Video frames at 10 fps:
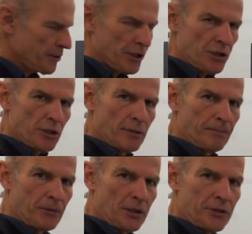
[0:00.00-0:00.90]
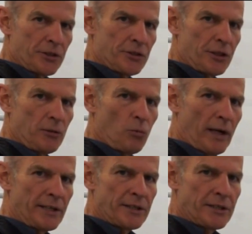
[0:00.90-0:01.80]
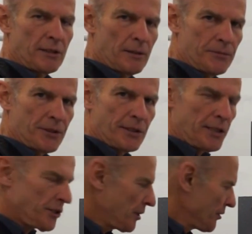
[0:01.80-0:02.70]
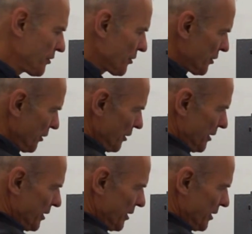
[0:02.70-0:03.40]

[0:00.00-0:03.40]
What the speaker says: position, because it's the weight times the distance. So the